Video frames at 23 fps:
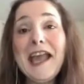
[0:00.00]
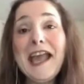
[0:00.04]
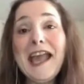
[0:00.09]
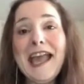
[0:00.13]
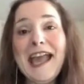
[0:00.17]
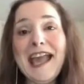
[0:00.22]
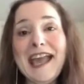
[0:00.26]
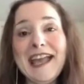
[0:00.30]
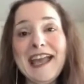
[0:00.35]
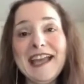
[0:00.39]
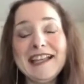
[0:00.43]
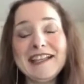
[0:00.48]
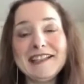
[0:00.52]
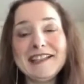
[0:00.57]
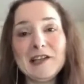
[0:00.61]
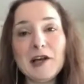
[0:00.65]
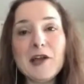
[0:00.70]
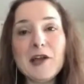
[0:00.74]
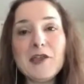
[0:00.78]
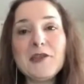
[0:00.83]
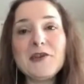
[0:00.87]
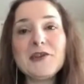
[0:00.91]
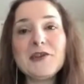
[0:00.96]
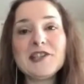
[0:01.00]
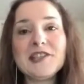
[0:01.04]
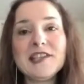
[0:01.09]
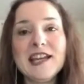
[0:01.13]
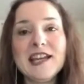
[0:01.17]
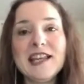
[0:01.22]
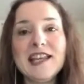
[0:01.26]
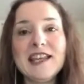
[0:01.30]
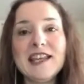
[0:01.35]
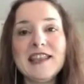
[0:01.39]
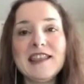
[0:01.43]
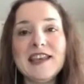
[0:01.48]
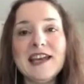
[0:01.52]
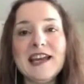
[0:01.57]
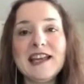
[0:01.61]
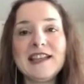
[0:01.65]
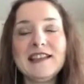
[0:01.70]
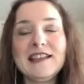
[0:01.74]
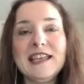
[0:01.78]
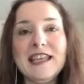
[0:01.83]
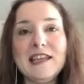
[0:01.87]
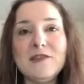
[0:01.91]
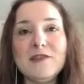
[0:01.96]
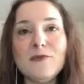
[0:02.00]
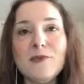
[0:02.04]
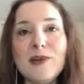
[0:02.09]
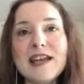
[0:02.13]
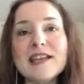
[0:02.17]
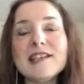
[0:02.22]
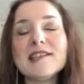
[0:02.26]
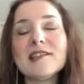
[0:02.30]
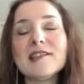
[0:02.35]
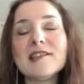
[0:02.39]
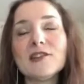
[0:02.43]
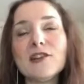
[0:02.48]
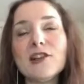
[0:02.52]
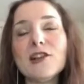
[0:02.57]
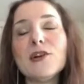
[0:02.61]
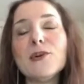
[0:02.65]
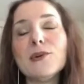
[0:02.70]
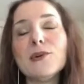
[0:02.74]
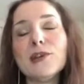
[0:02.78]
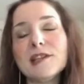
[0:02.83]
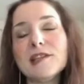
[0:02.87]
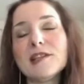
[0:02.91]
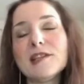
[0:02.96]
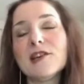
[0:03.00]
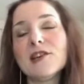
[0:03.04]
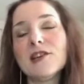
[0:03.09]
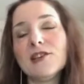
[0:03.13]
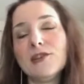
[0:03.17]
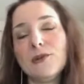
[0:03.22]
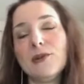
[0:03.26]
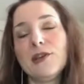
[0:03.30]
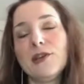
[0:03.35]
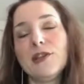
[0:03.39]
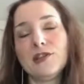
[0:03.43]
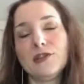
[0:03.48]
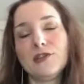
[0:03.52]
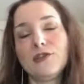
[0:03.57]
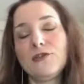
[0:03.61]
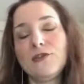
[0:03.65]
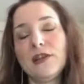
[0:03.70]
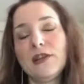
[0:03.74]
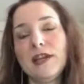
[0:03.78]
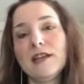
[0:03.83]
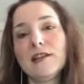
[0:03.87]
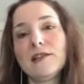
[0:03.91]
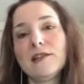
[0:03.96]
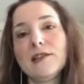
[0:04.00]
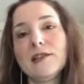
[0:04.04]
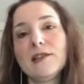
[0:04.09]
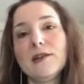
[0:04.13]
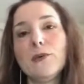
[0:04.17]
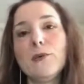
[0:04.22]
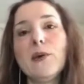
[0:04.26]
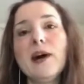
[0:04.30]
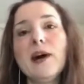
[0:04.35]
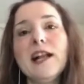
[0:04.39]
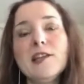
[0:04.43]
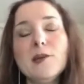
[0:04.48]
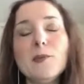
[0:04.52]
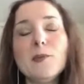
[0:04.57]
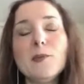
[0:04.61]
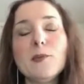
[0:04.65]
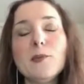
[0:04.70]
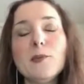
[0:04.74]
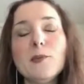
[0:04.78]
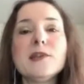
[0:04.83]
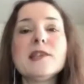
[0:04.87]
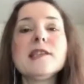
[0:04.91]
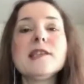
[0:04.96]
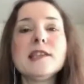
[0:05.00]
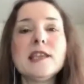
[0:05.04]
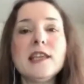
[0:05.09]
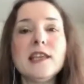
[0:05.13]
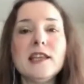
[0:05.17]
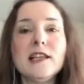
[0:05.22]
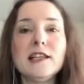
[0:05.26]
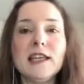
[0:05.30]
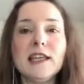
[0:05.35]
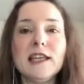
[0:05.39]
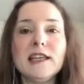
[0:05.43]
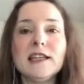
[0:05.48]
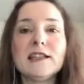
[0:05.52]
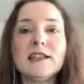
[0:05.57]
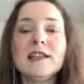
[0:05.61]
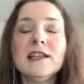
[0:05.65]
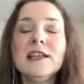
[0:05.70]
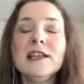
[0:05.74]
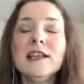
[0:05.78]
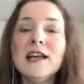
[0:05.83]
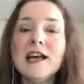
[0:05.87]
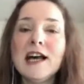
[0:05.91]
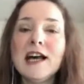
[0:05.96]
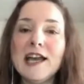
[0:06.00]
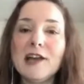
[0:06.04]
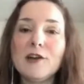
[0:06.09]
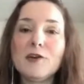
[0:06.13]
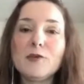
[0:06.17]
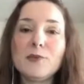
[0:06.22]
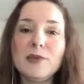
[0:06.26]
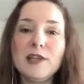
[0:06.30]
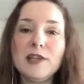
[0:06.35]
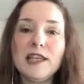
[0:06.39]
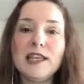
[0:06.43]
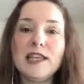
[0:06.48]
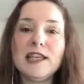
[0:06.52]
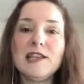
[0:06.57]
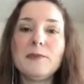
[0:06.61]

And understanding that investing alone is not doing the trick. So while the body was healing, I completed